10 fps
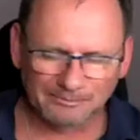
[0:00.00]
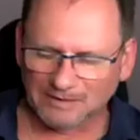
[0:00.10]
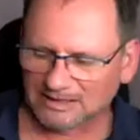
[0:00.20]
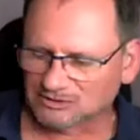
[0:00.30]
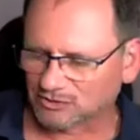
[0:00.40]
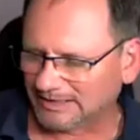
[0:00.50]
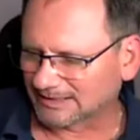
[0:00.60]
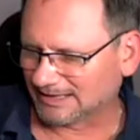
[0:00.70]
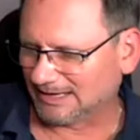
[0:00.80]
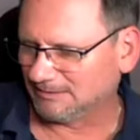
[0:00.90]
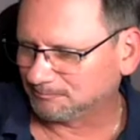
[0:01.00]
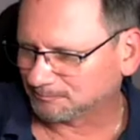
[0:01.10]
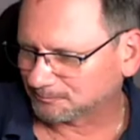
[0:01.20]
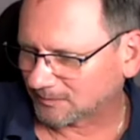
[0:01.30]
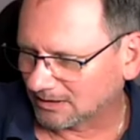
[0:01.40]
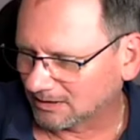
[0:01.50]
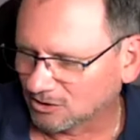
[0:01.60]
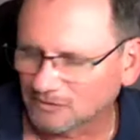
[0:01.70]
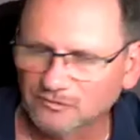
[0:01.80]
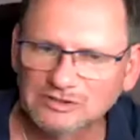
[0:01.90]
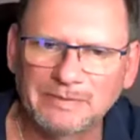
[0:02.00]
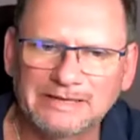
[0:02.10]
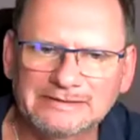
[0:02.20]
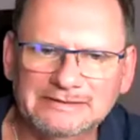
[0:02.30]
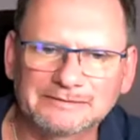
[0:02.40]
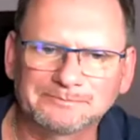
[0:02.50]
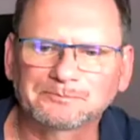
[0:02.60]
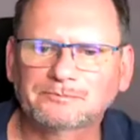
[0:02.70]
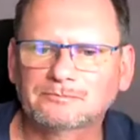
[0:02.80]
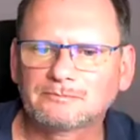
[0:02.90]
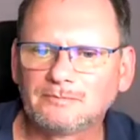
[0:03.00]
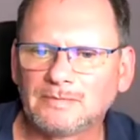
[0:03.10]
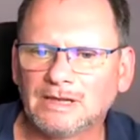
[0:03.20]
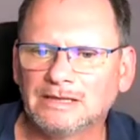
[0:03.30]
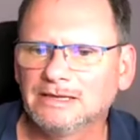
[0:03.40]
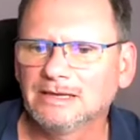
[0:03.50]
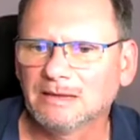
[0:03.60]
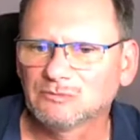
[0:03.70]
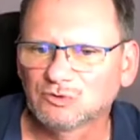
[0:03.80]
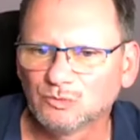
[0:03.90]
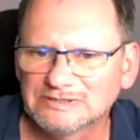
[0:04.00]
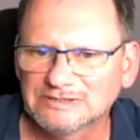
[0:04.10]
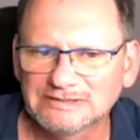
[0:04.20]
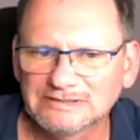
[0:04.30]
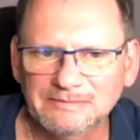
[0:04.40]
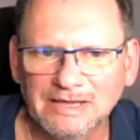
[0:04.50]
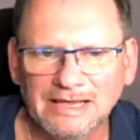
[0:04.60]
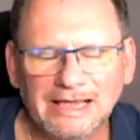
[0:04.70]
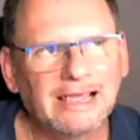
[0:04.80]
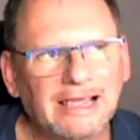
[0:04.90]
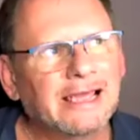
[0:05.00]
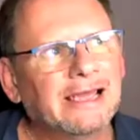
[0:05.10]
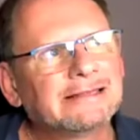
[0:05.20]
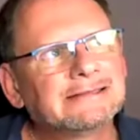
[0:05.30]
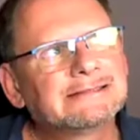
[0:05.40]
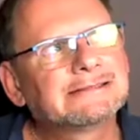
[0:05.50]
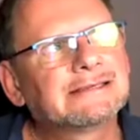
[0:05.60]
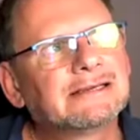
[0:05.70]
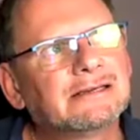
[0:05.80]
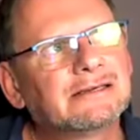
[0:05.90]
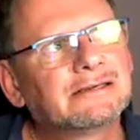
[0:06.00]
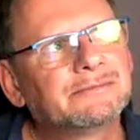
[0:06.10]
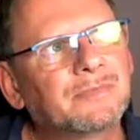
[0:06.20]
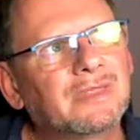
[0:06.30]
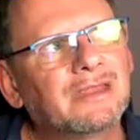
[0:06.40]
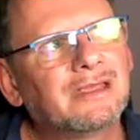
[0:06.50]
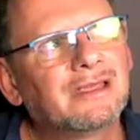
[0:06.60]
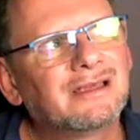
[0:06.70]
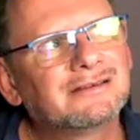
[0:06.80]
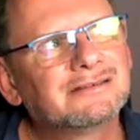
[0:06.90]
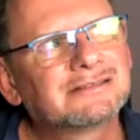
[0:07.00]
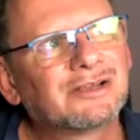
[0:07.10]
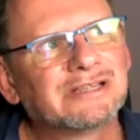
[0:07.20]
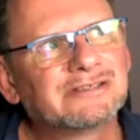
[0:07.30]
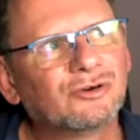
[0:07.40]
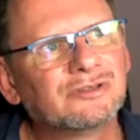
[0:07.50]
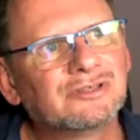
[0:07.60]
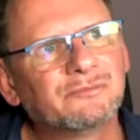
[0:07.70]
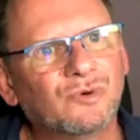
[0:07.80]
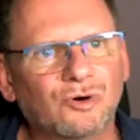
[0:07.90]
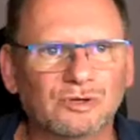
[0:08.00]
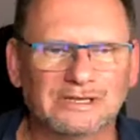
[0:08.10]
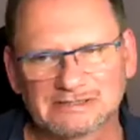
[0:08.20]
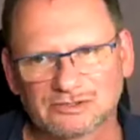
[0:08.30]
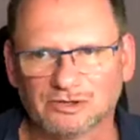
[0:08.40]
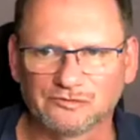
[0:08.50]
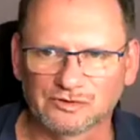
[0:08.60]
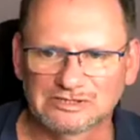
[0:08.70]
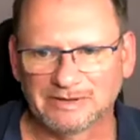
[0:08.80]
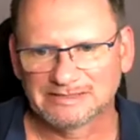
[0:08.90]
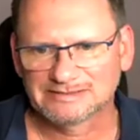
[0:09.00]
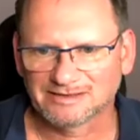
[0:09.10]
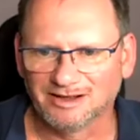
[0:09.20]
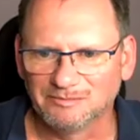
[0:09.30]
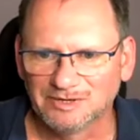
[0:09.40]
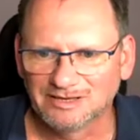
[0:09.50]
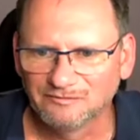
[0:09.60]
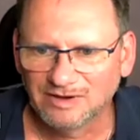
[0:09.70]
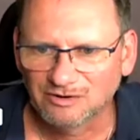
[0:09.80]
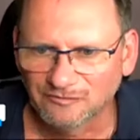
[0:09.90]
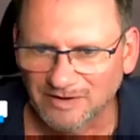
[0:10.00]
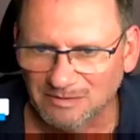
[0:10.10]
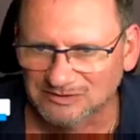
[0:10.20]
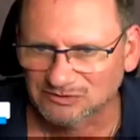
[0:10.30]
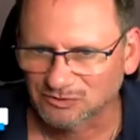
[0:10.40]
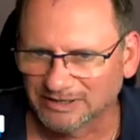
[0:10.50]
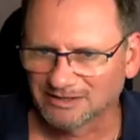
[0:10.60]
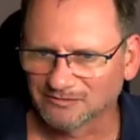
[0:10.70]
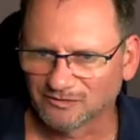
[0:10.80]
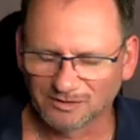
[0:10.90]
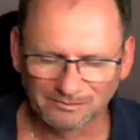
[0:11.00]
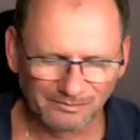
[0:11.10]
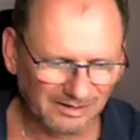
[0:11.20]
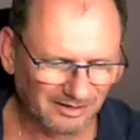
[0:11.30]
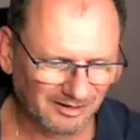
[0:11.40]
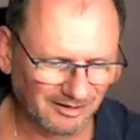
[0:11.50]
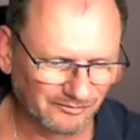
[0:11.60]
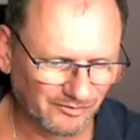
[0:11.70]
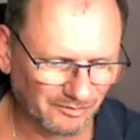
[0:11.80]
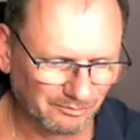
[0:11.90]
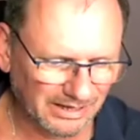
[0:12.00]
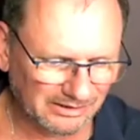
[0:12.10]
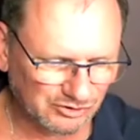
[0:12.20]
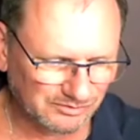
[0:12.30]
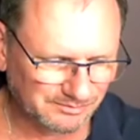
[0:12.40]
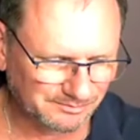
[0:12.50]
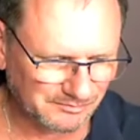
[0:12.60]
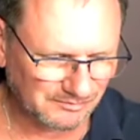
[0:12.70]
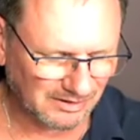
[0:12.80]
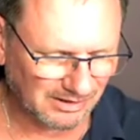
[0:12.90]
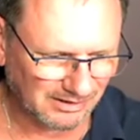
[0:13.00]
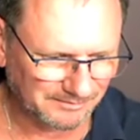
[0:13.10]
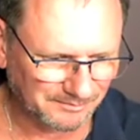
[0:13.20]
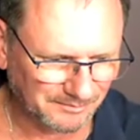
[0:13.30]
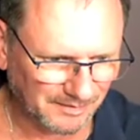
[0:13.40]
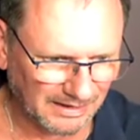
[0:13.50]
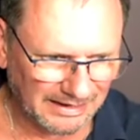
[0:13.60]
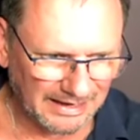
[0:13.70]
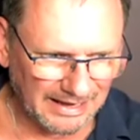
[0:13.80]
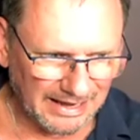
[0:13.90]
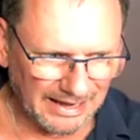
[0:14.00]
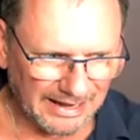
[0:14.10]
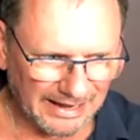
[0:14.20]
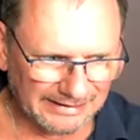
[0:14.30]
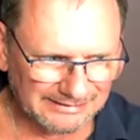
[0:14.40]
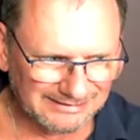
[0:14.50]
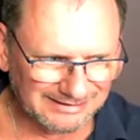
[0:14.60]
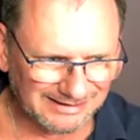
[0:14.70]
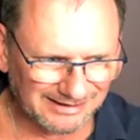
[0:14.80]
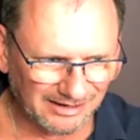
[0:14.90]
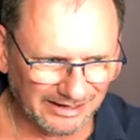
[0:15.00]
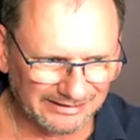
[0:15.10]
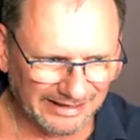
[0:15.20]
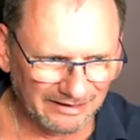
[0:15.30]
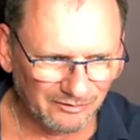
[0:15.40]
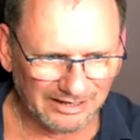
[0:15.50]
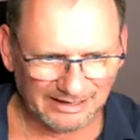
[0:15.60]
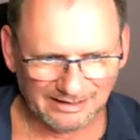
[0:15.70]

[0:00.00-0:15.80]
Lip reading: trainer came, Godfrey Spencer, and he came to visit us. And so I told them, "Whoa, there's Godfrey Spencer coming, very famous trainer from Belgium." And they were like